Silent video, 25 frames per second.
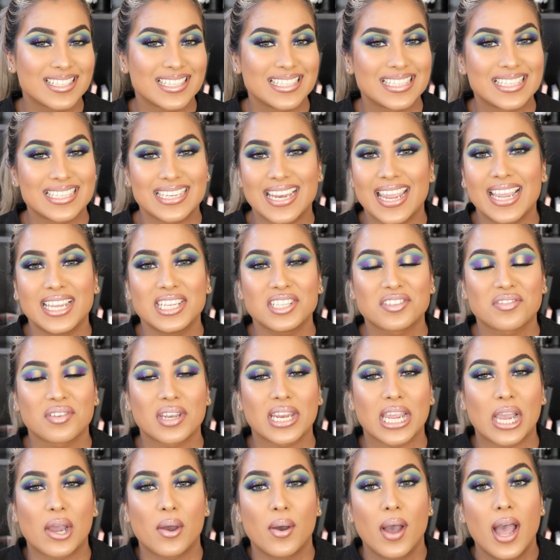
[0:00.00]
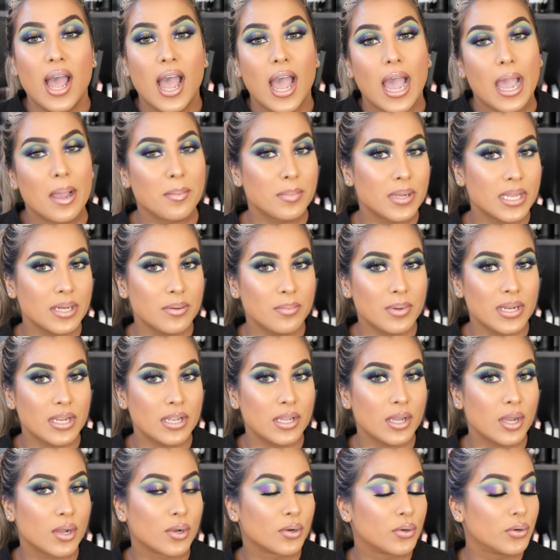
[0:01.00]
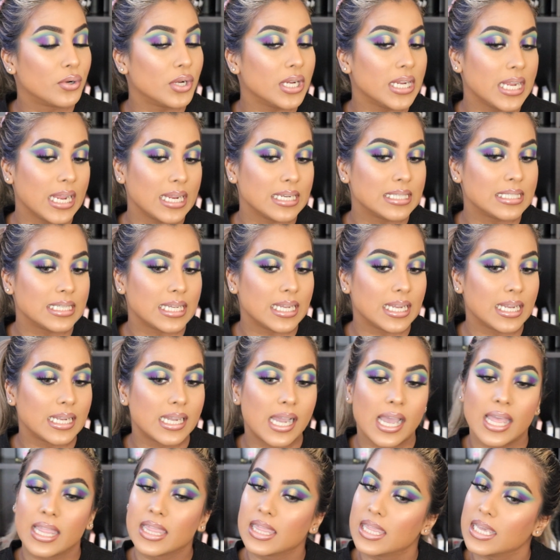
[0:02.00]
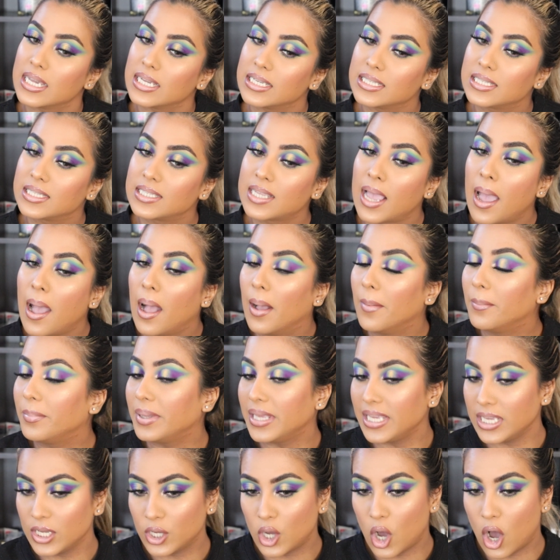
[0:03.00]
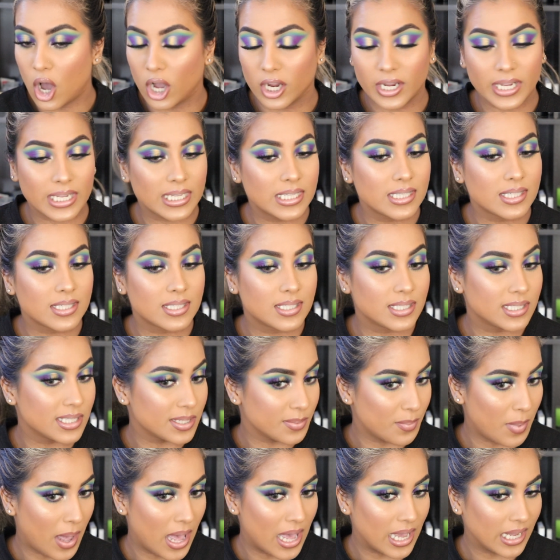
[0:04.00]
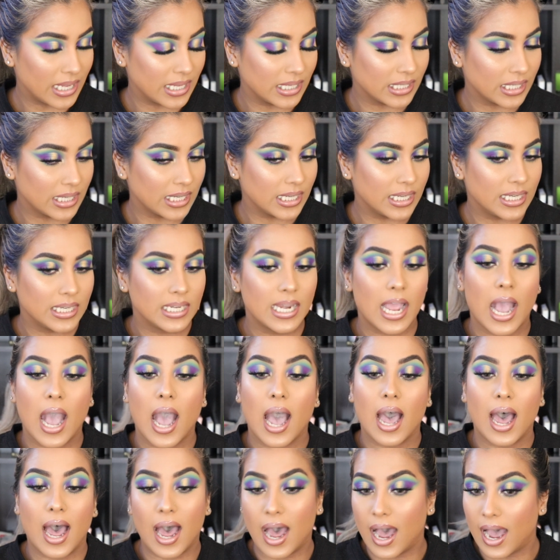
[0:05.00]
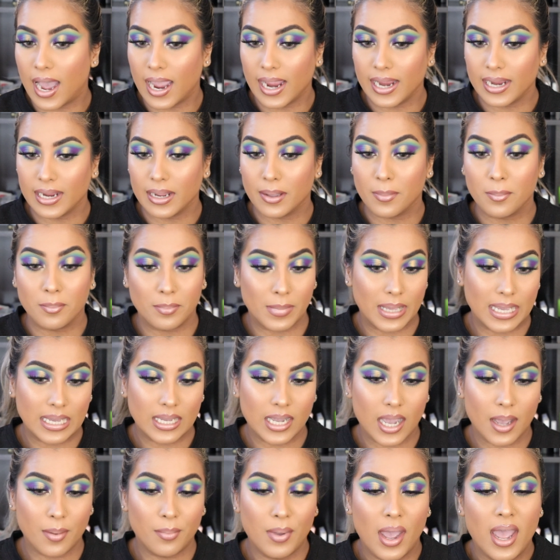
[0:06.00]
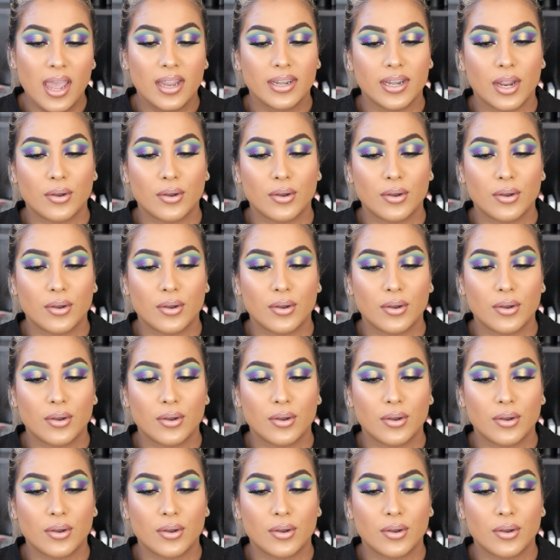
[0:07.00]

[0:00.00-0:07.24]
So in today's video, I'm going to be creating this peacock inspired eye makeup.